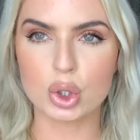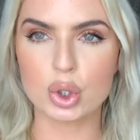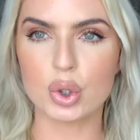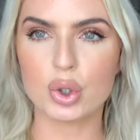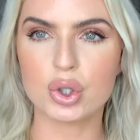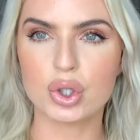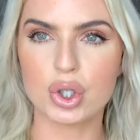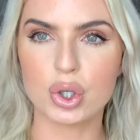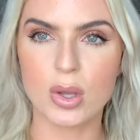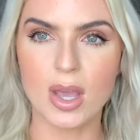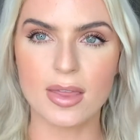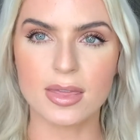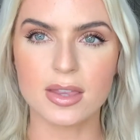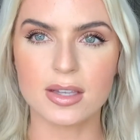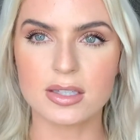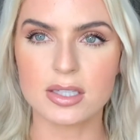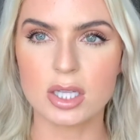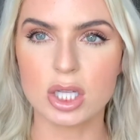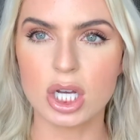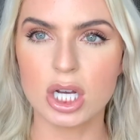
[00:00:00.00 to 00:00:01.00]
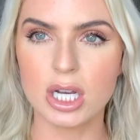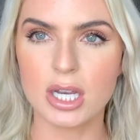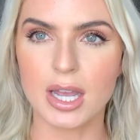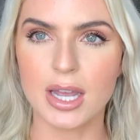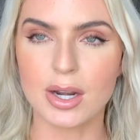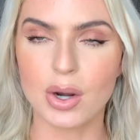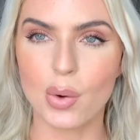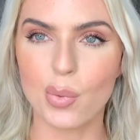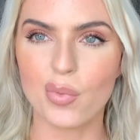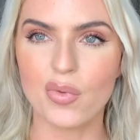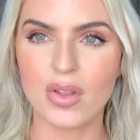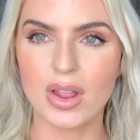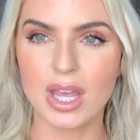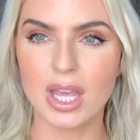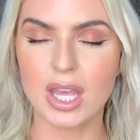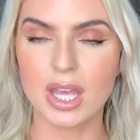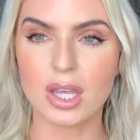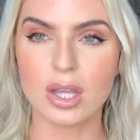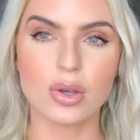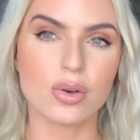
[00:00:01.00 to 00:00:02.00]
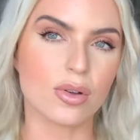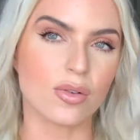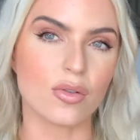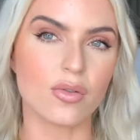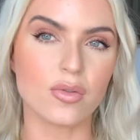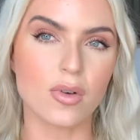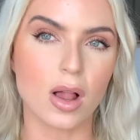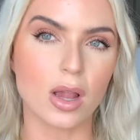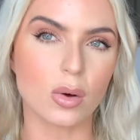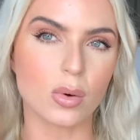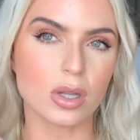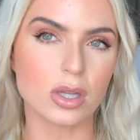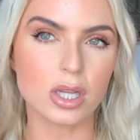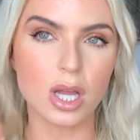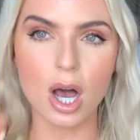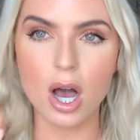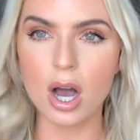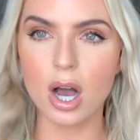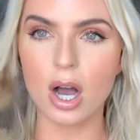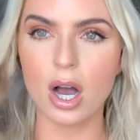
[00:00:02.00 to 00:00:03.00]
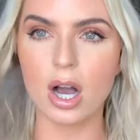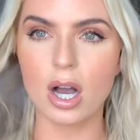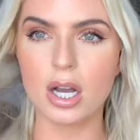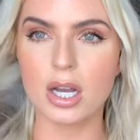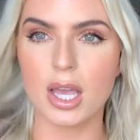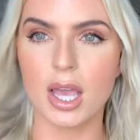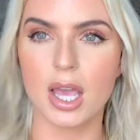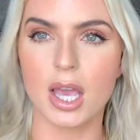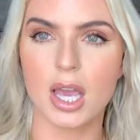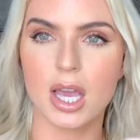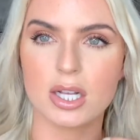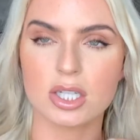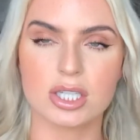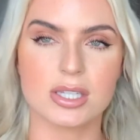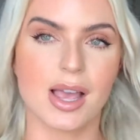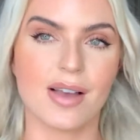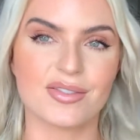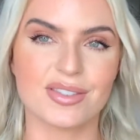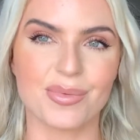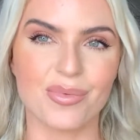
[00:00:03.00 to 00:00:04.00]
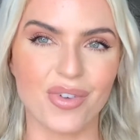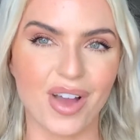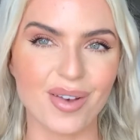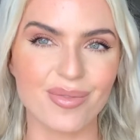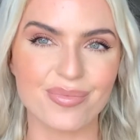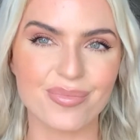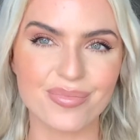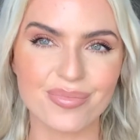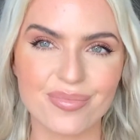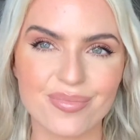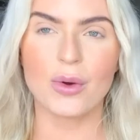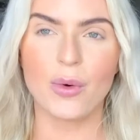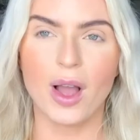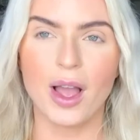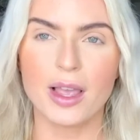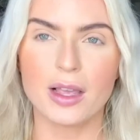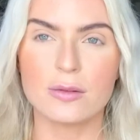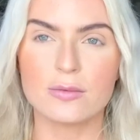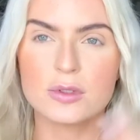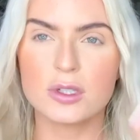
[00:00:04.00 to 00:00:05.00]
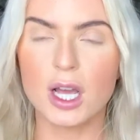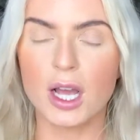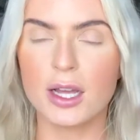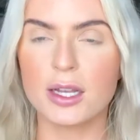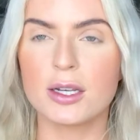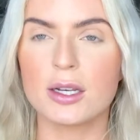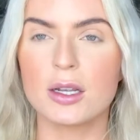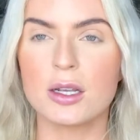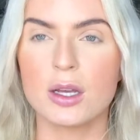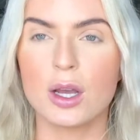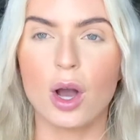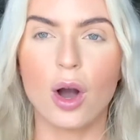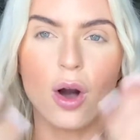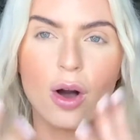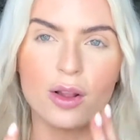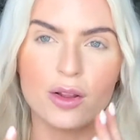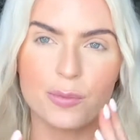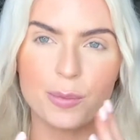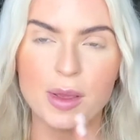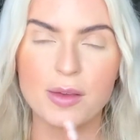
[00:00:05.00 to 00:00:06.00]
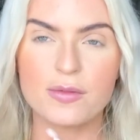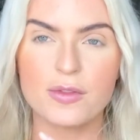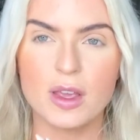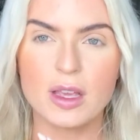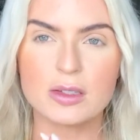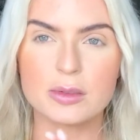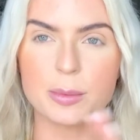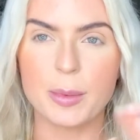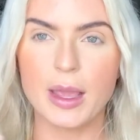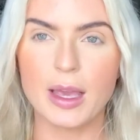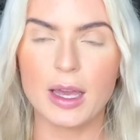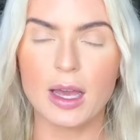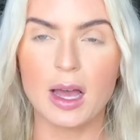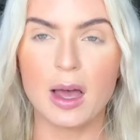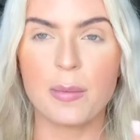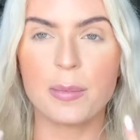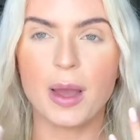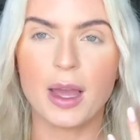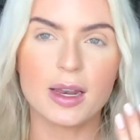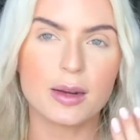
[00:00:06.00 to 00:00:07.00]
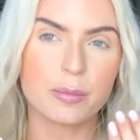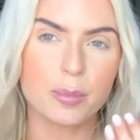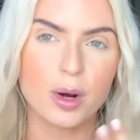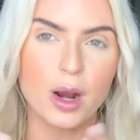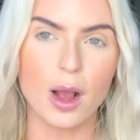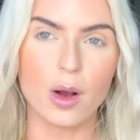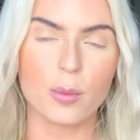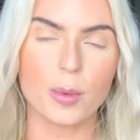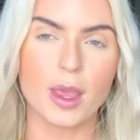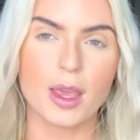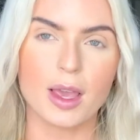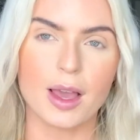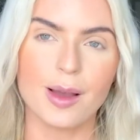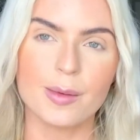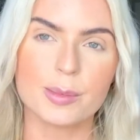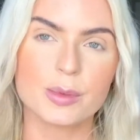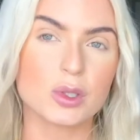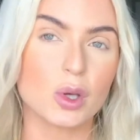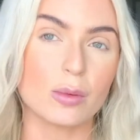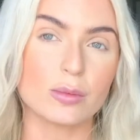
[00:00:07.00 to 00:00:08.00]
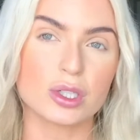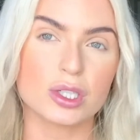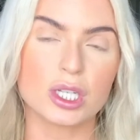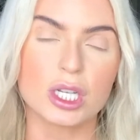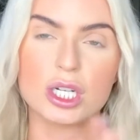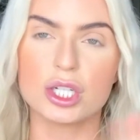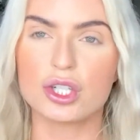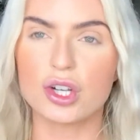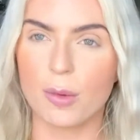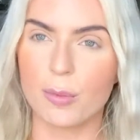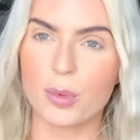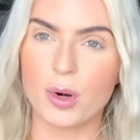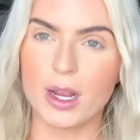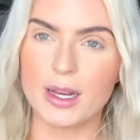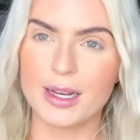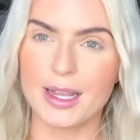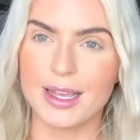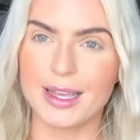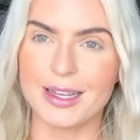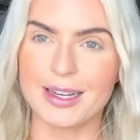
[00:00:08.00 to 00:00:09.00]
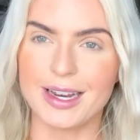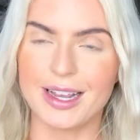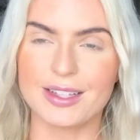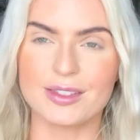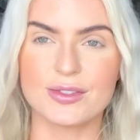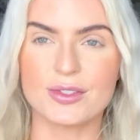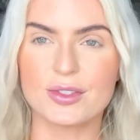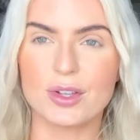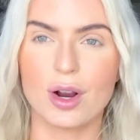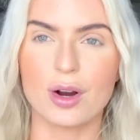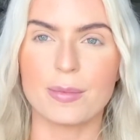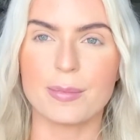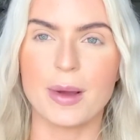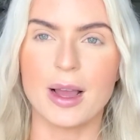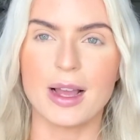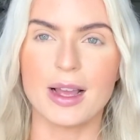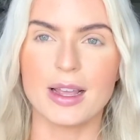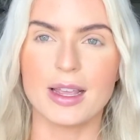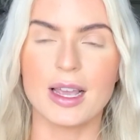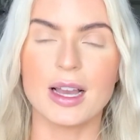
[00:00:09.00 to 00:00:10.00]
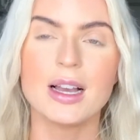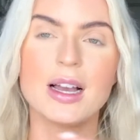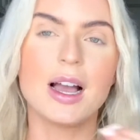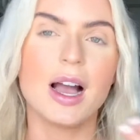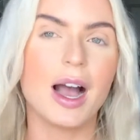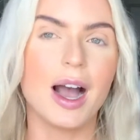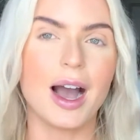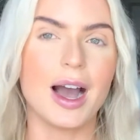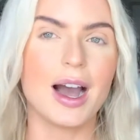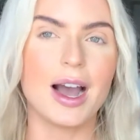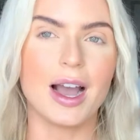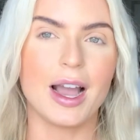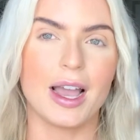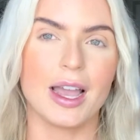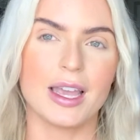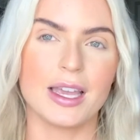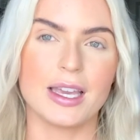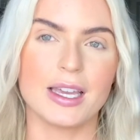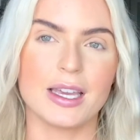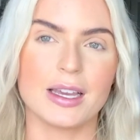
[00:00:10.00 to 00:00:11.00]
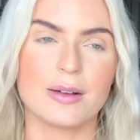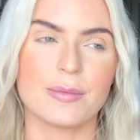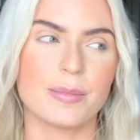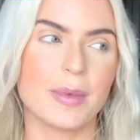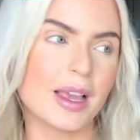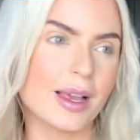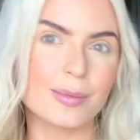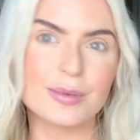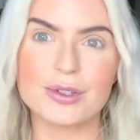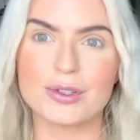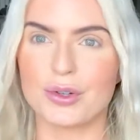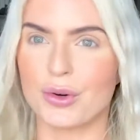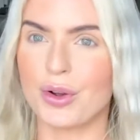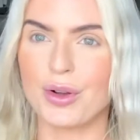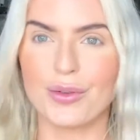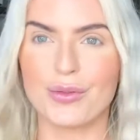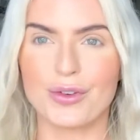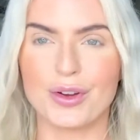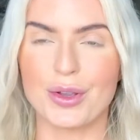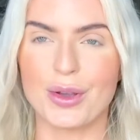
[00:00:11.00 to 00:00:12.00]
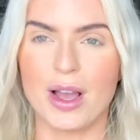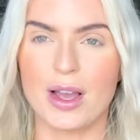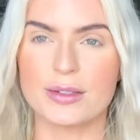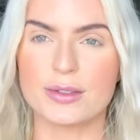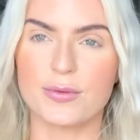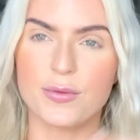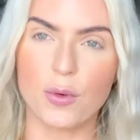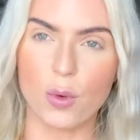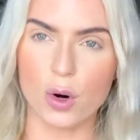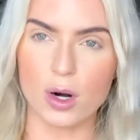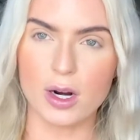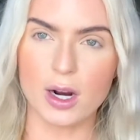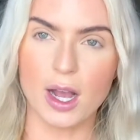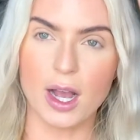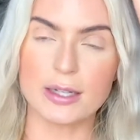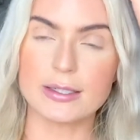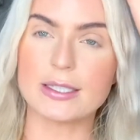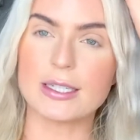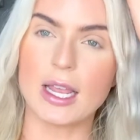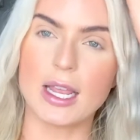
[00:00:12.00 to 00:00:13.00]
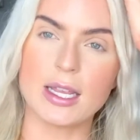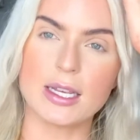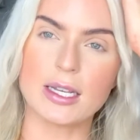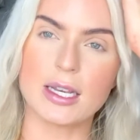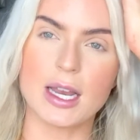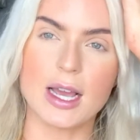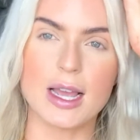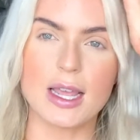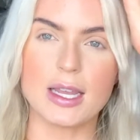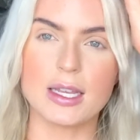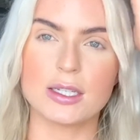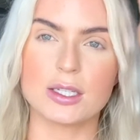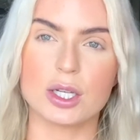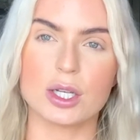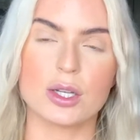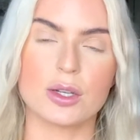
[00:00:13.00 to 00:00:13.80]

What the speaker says: to get this look, and hopefully you can follow along and just have some fun. So I have done all of my face makeup and brow makeup, so I'm just gonna jump right in and start my eye makeup tutorial for you guys for a date night